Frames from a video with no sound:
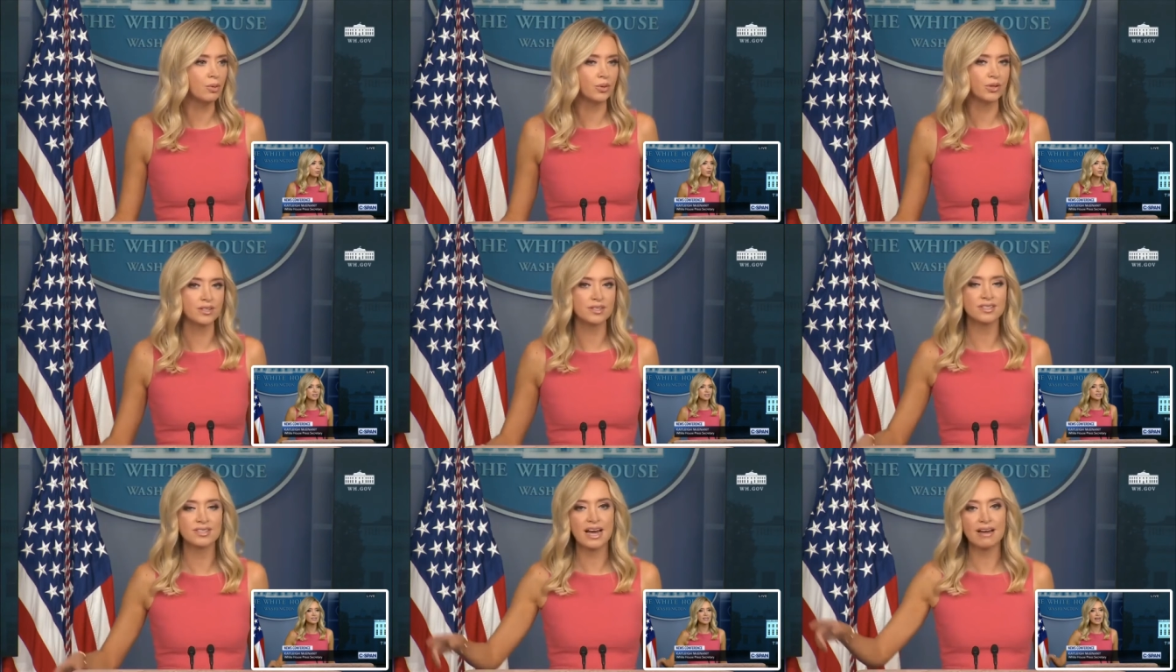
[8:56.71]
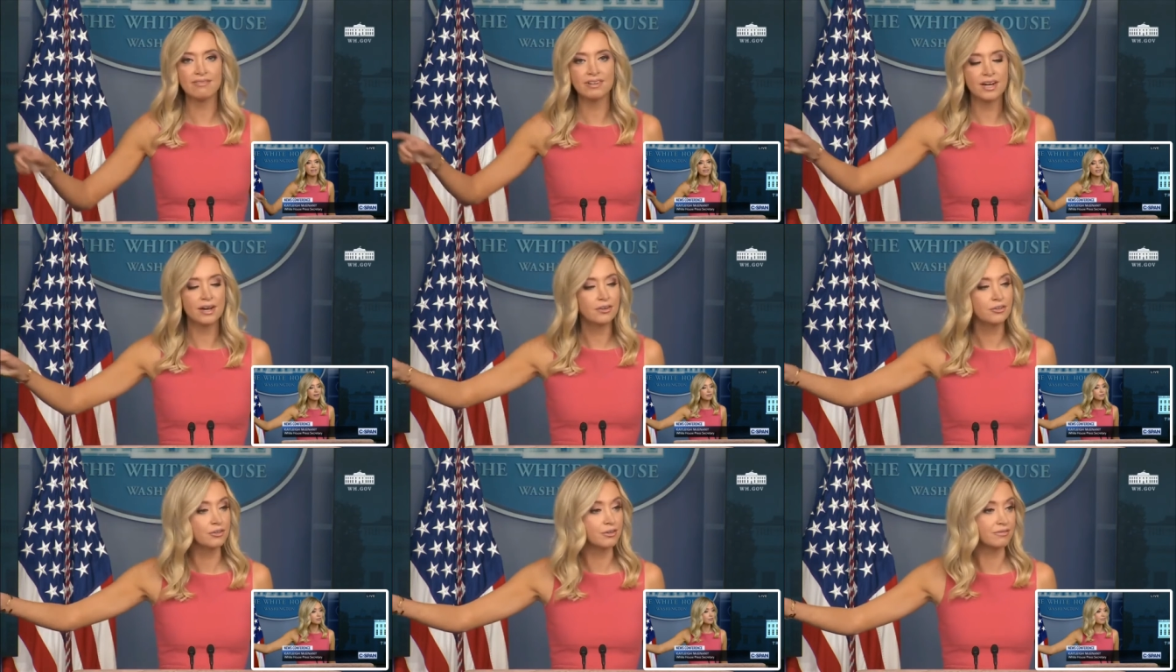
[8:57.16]
The
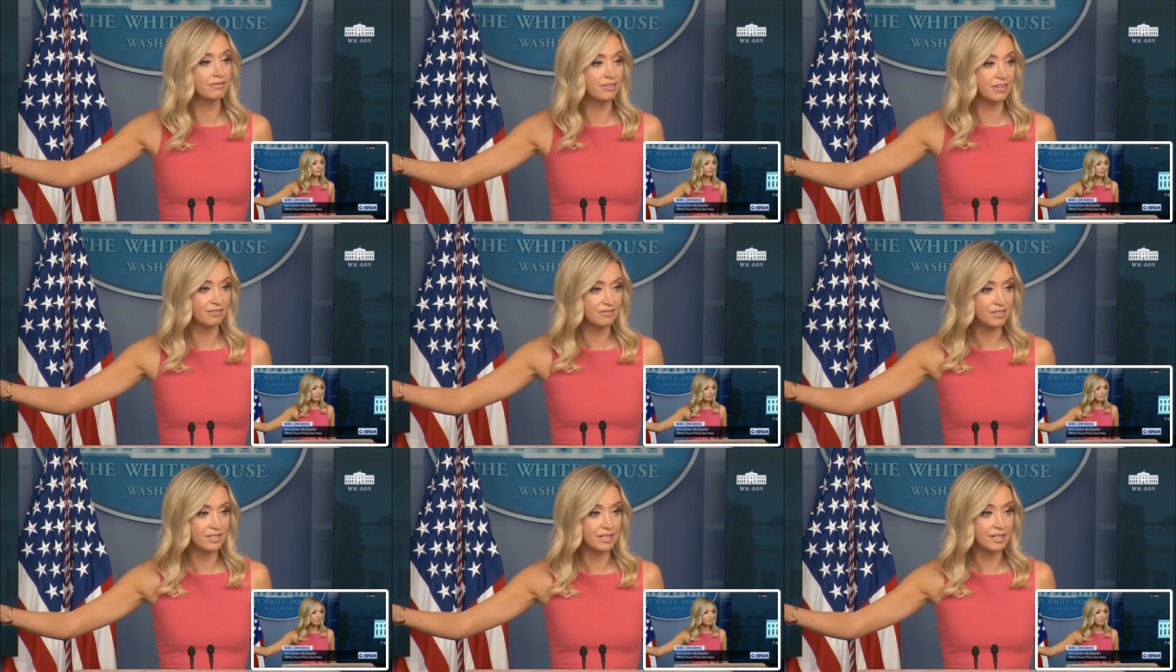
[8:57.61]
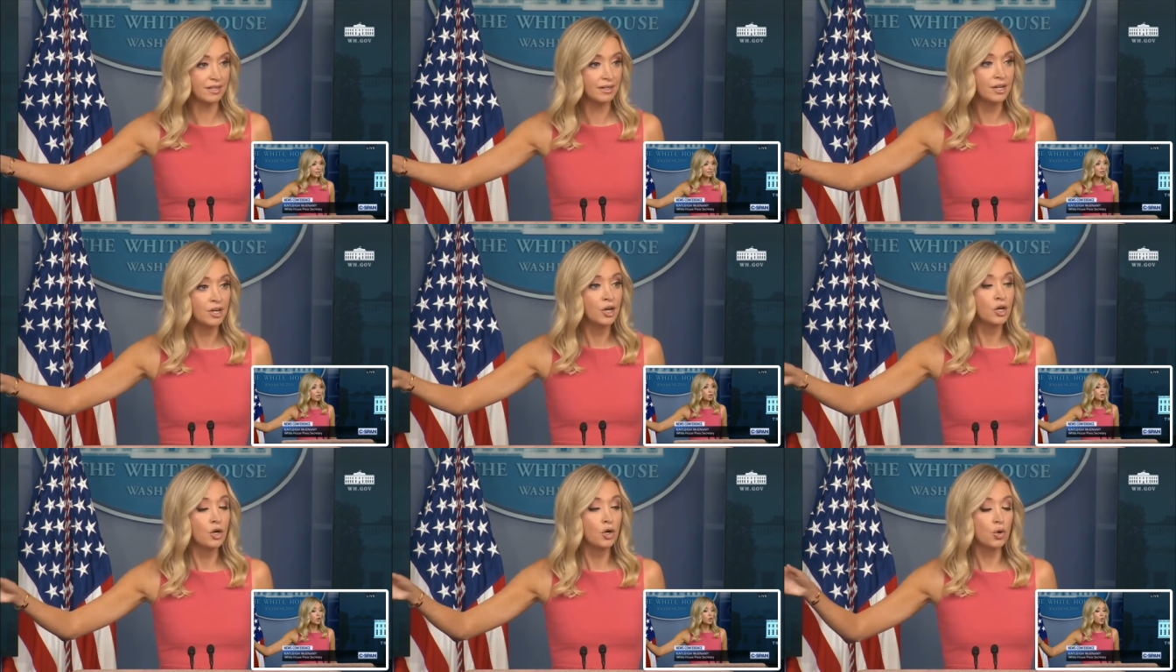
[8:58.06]
750
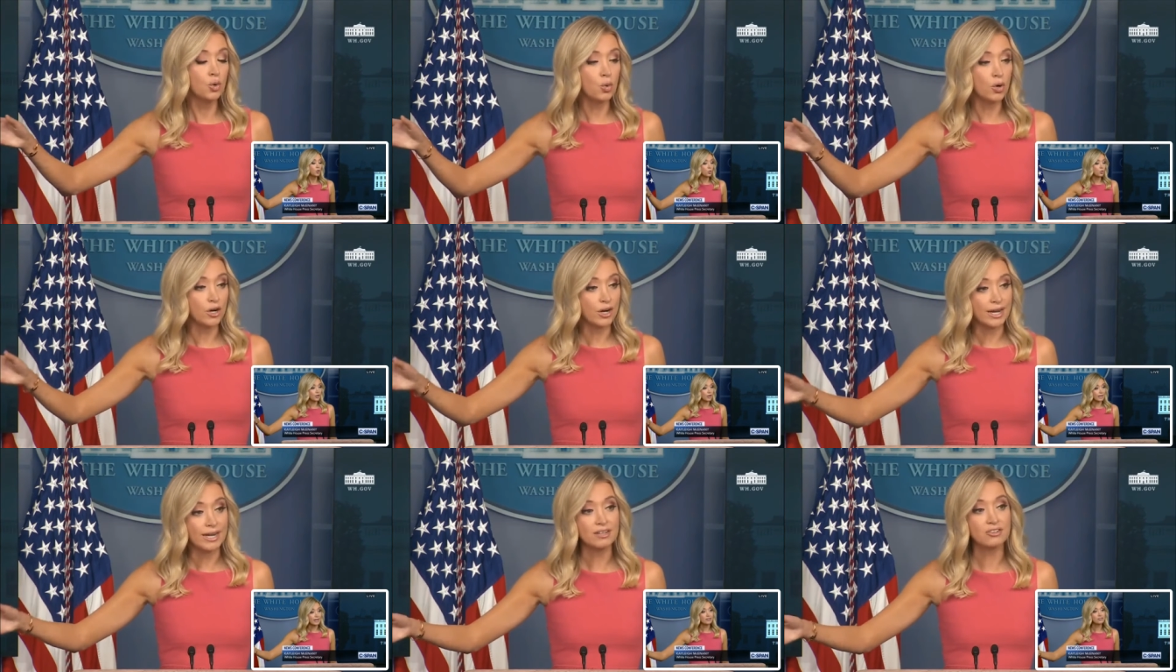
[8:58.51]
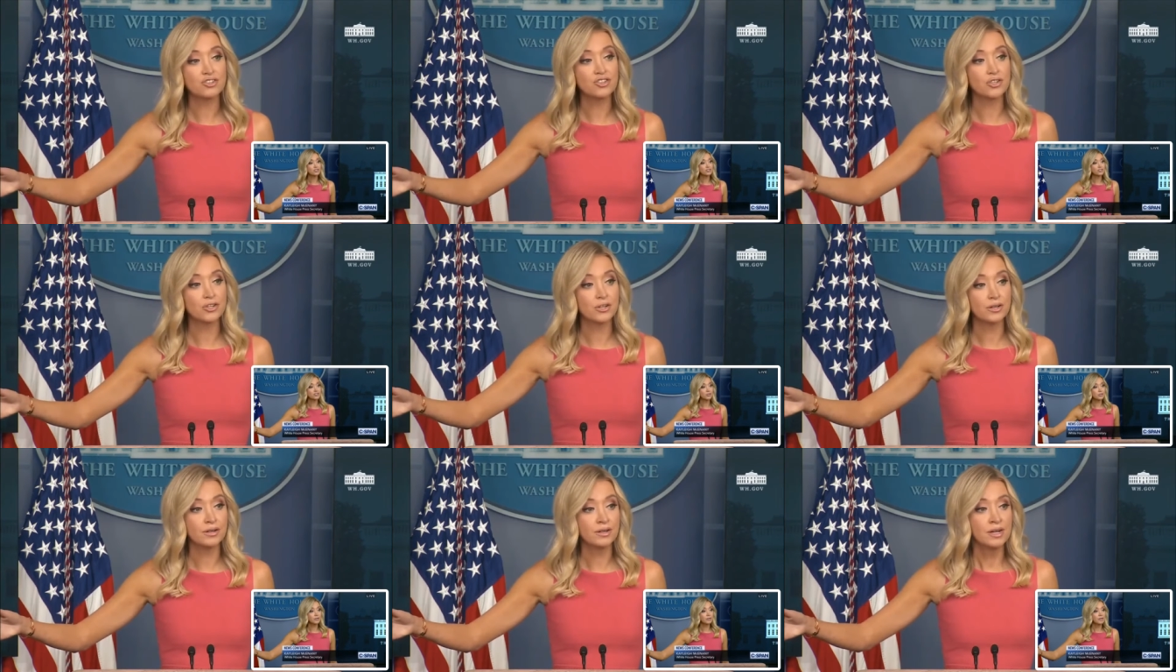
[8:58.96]
who were
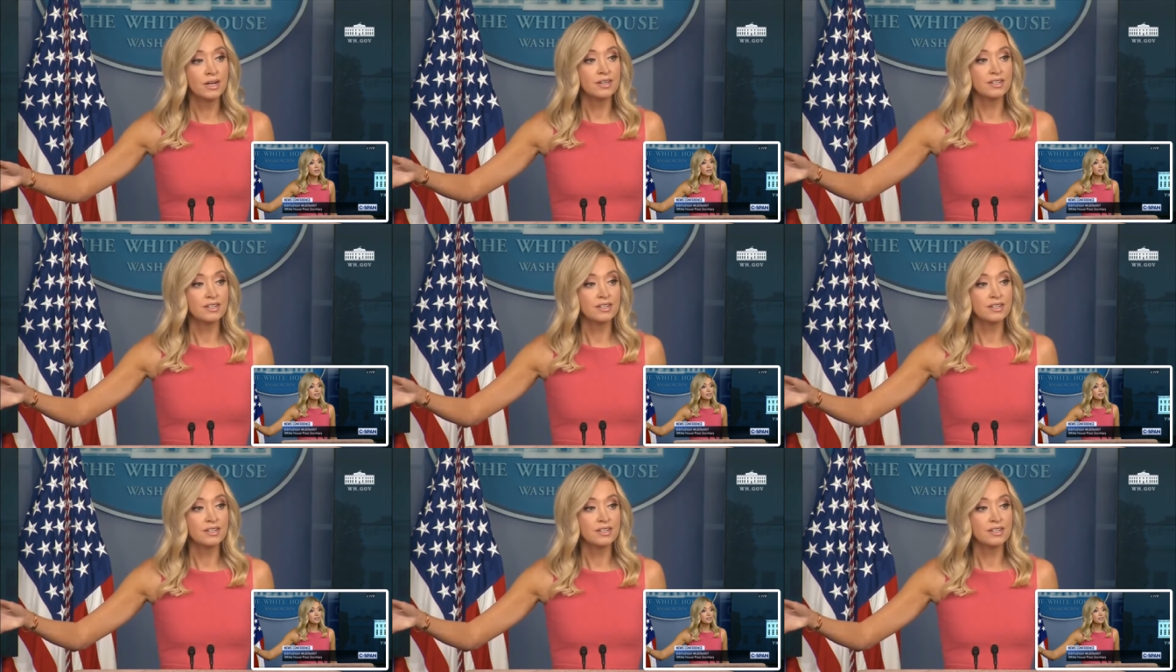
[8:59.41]
injured